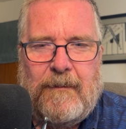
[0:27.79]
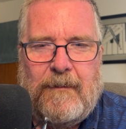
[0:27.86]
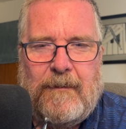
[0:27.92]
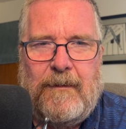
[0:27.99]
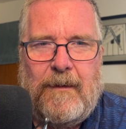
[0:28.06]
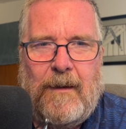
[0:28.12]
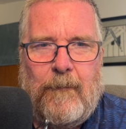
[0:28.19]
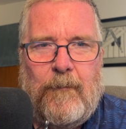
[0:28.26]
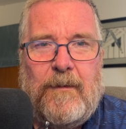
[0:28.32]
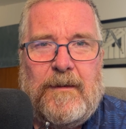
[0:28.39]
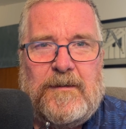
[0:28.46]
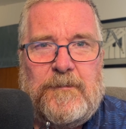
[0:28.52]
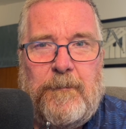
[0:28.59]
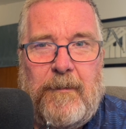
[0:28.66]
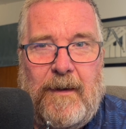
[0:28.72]
and I will
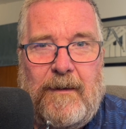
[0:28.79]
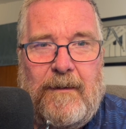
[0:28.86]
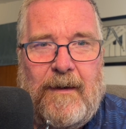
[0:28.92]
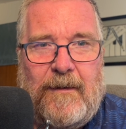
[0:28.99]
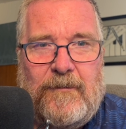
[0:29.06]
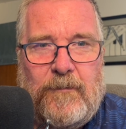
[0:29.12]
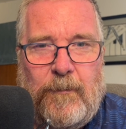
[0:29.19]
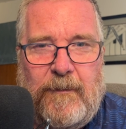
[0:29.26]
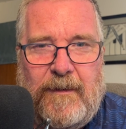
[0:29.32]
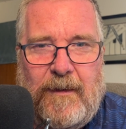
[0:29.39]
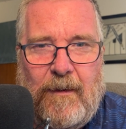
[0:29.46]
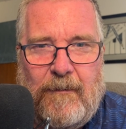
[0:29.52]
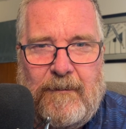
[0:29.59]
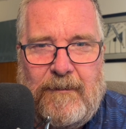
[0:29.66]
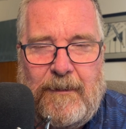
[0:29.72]
explain as we
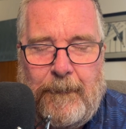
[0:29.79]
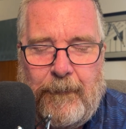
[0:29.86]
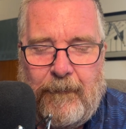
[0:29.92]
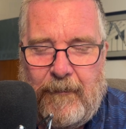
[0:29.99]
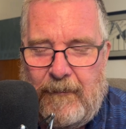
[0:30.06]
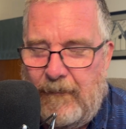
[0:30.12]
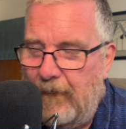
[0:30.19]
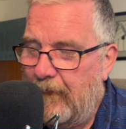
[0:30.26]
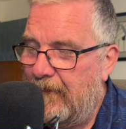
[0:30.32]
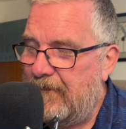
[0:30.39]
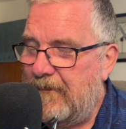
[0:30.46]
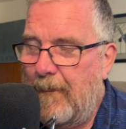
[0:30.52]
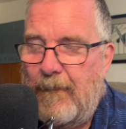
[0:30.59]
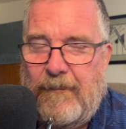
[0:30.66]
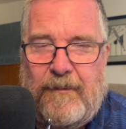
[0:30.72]
get deeper into it
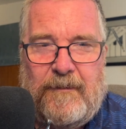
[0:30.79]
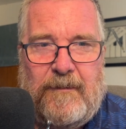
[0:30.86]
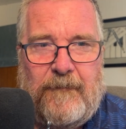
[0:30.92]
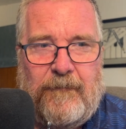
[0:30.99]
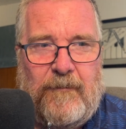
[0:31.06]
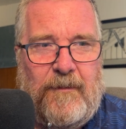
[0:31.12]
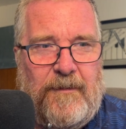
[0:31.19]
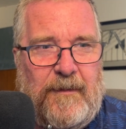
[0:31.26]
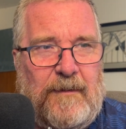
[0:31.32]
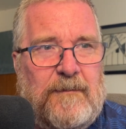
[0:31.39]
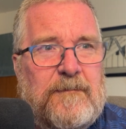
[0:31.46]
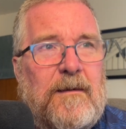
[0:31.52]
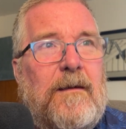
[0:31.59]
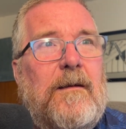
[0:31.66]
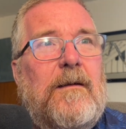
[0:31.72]
some of the different things.